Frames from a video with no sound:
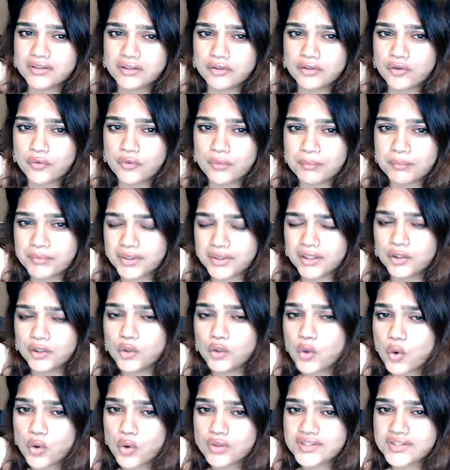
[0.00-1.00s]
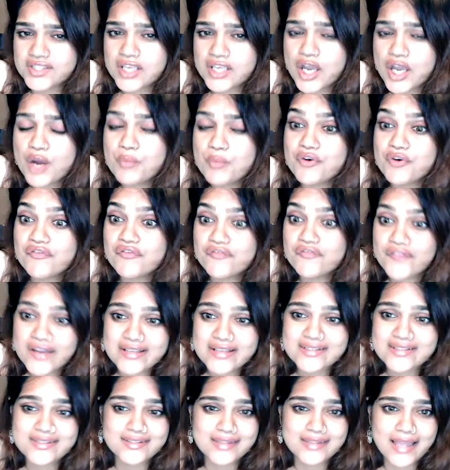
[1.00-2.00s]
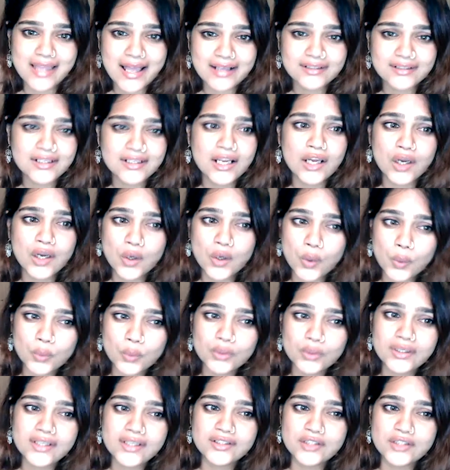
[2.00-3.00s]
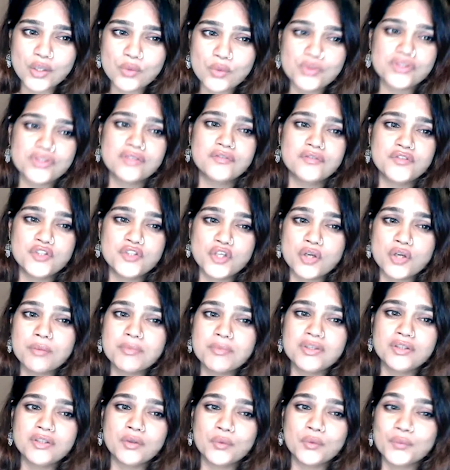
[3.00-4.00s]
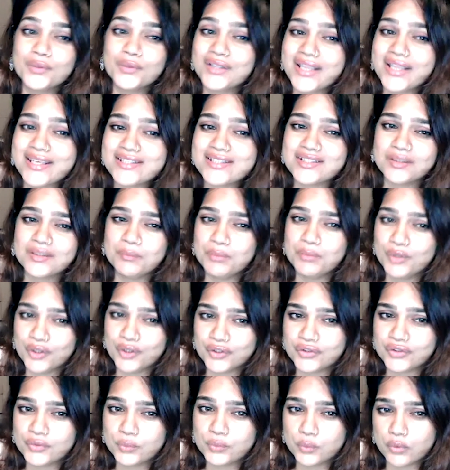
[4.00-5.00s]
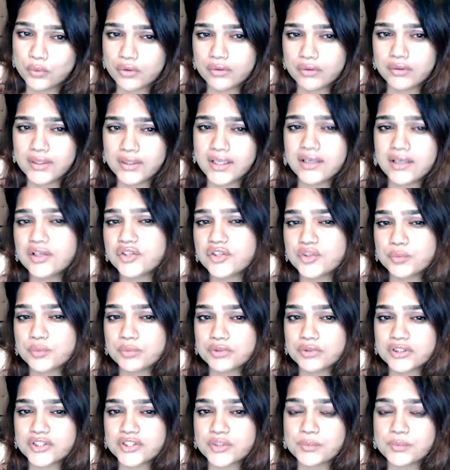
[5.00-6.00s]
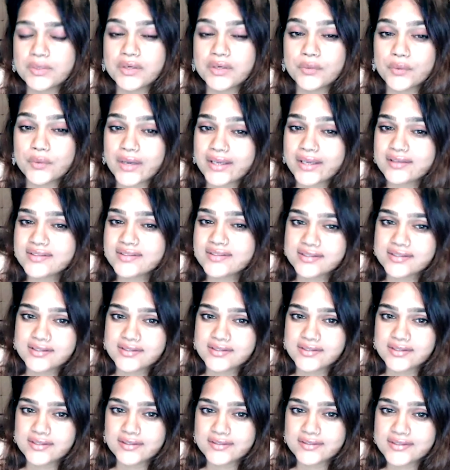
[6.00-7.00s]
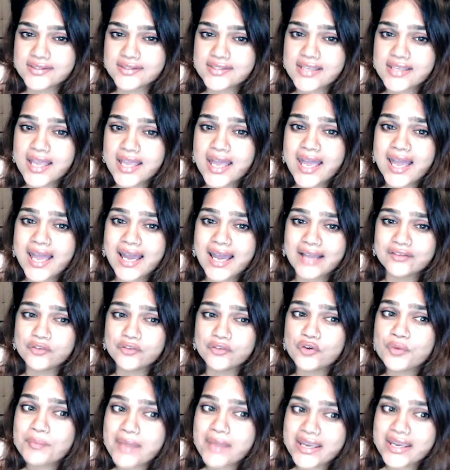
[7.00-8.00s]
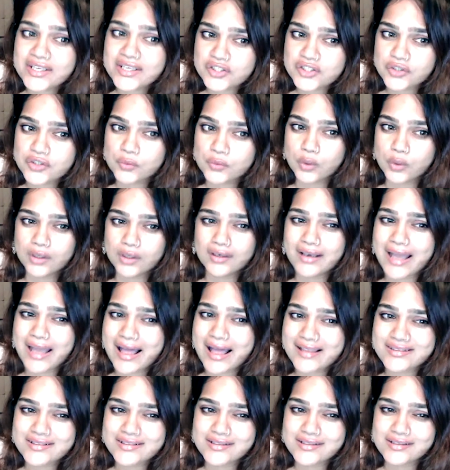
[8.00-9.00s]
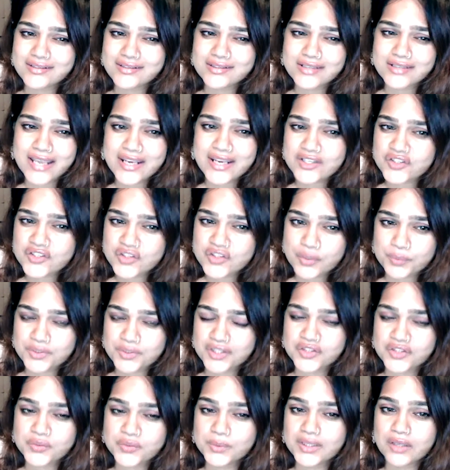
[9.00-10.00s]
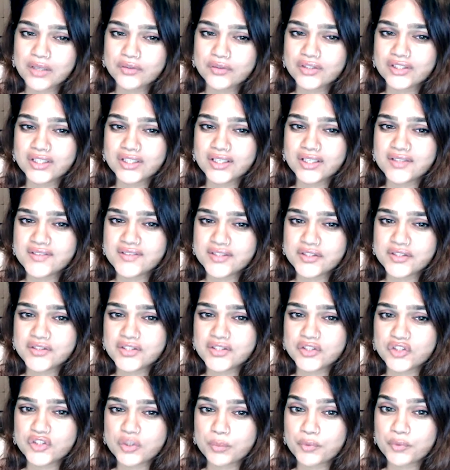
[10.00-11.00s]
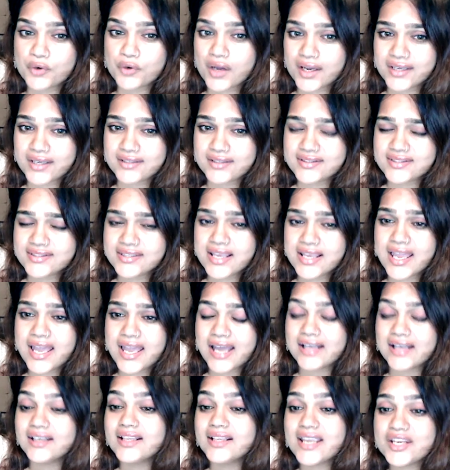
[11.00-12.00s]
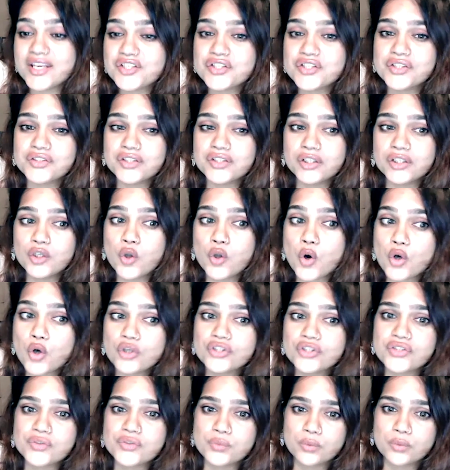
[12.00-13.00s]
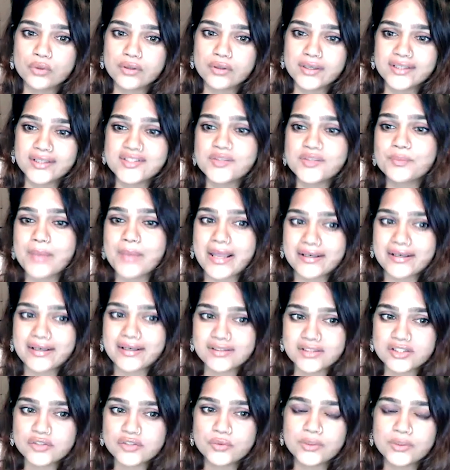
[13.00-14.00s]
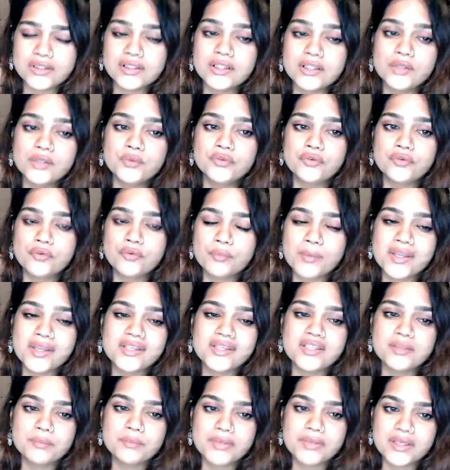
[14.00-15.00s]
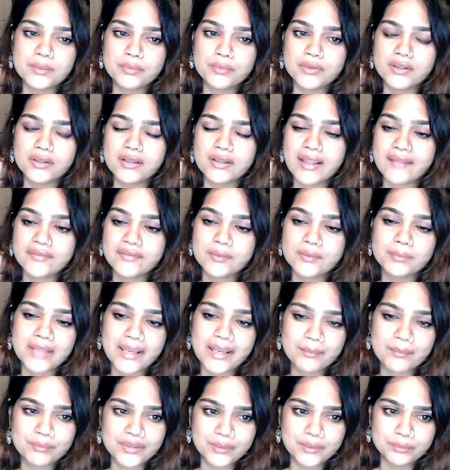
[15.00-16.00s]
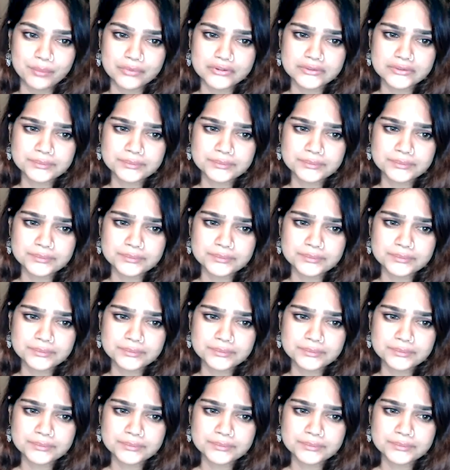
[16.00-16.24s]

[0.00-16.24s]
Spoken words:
the Nuremberg laws, professed that only those of German or related blood were eligible to be Reich citizens. And the remainder were classed as state subjects without any citizenship rights. And later, the laws were expanded to include the Romanian people and the Black people.